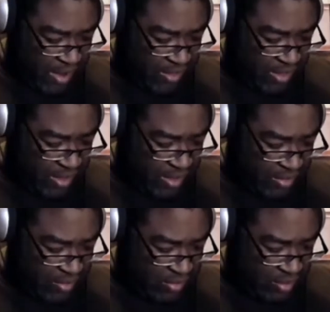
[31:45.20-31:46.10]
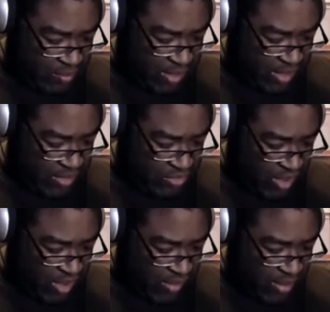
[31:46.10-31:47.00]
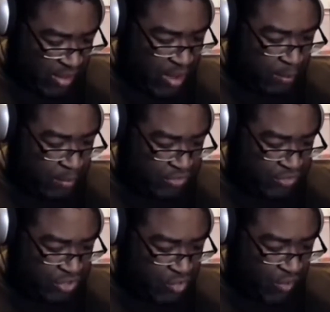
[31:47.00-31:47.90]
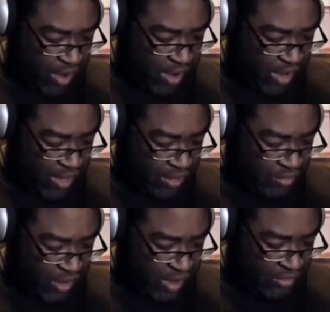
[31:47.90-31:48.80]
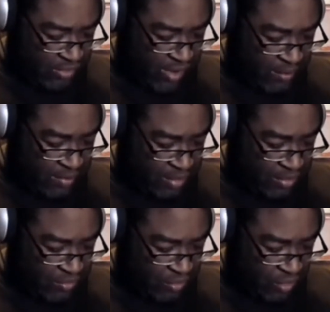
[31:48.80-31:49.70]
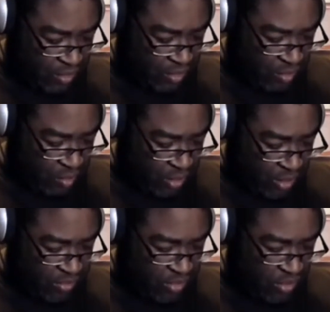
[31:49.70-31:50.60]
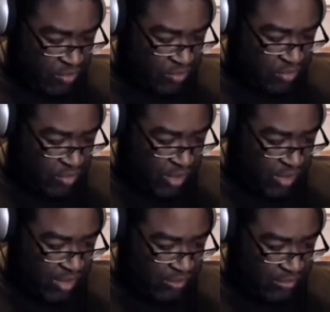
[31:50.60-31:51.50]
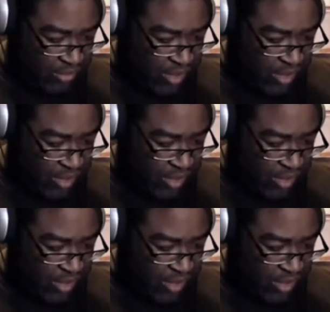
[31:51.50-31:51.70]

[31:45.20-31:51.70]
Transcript: and then money shot. +2 range and damage for one turn. So yeah, that's